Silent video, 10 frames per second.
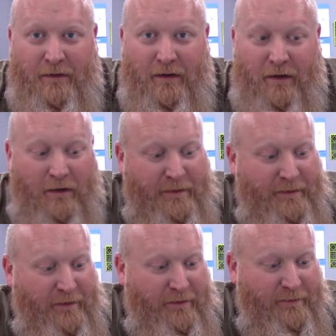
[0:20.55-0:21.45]
uh,
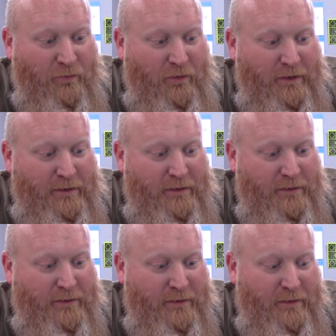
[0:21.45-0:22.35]
Series 1
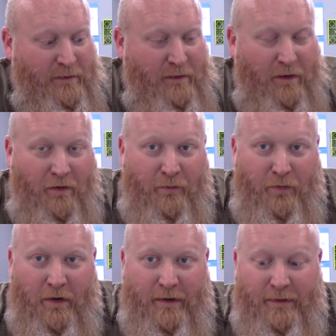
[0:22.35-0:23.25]
arm
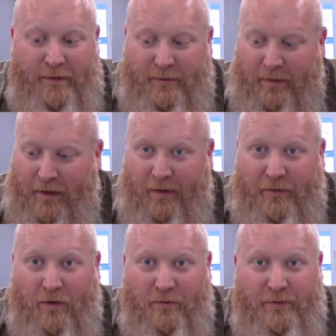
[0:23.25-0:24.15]
brace and I've
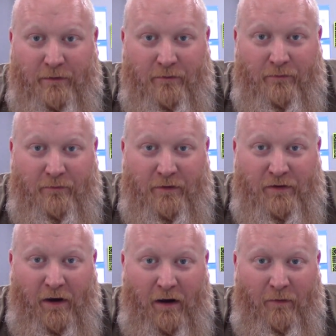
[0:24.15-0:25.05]
gone to the
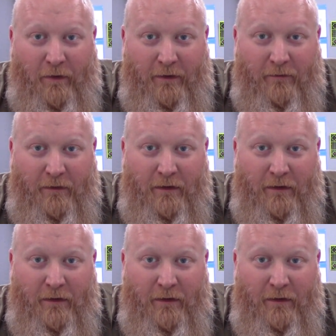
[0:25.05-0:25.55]
Shockwave.